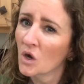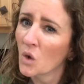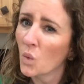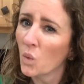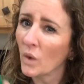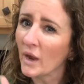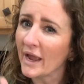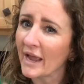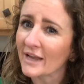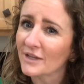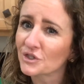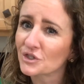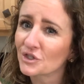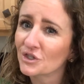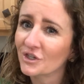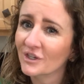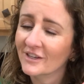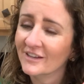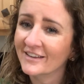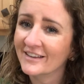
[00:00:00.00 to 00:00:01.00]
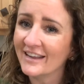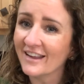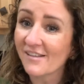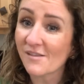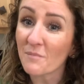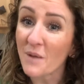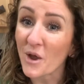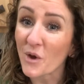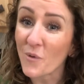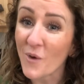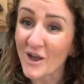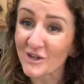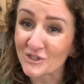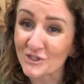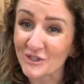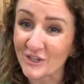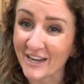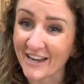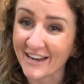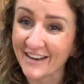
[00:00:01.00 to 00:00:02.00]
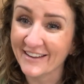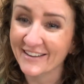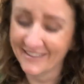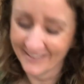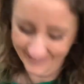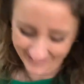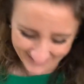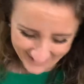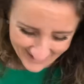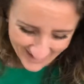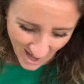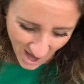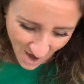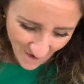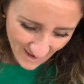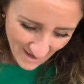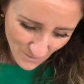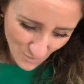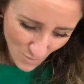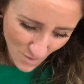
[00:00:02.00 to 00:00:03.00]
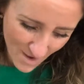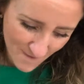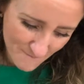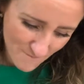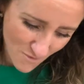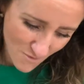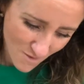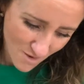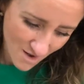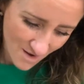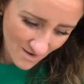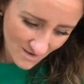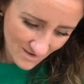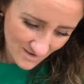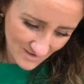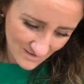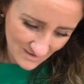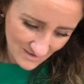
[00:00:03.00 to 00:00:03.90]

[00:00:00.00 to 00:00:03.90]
which is my question. All right, one more.